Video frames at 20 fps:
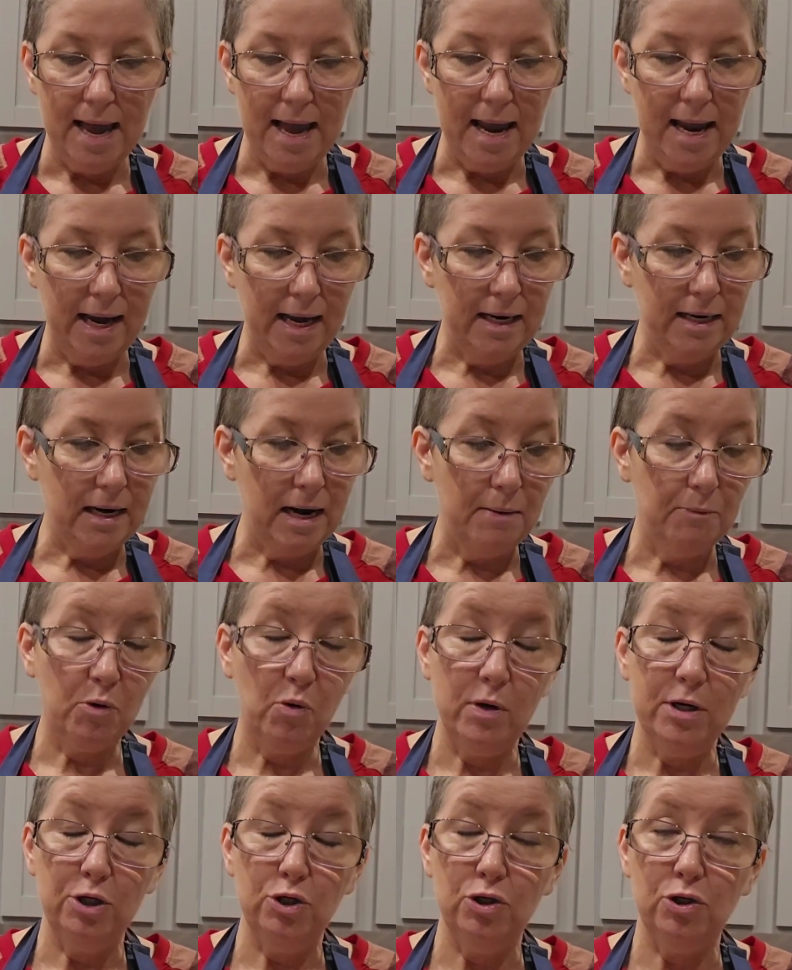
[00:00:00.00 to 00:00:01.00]
And I'm
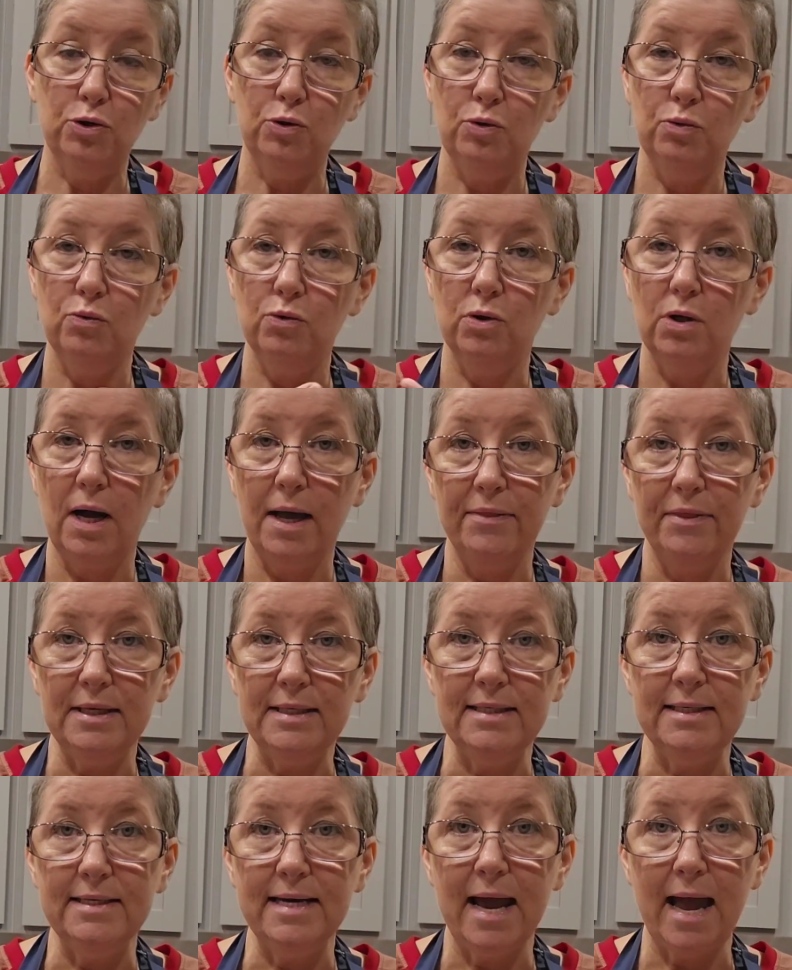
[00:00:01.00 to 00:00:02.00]
going to cut
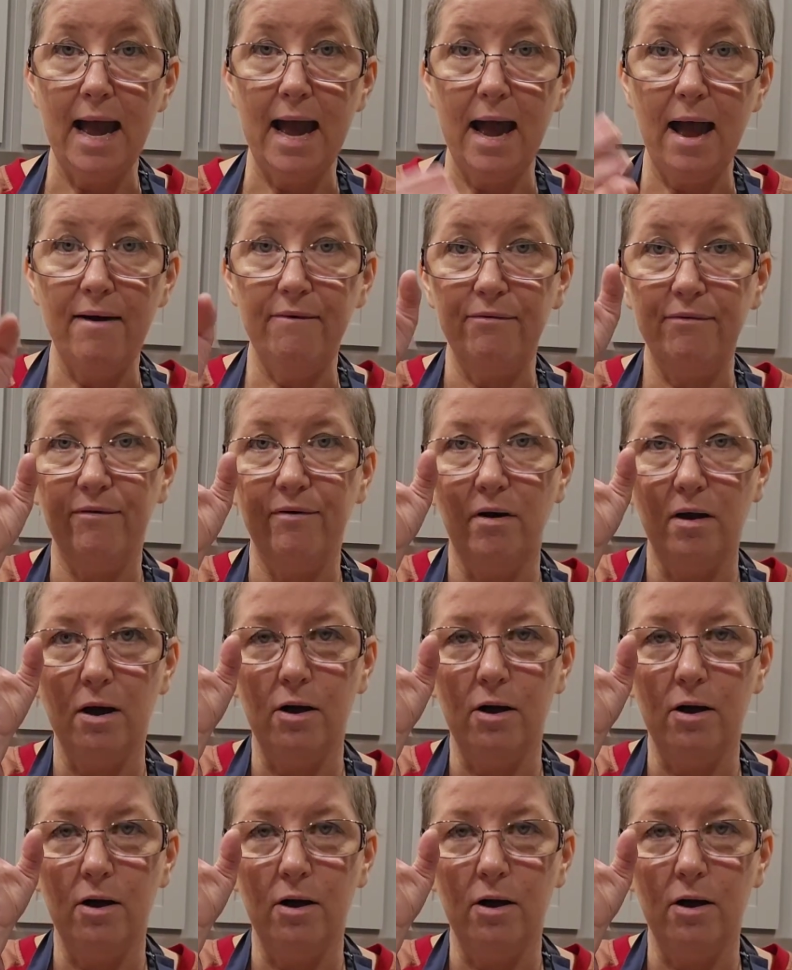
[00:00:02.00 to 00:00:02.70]
this in half,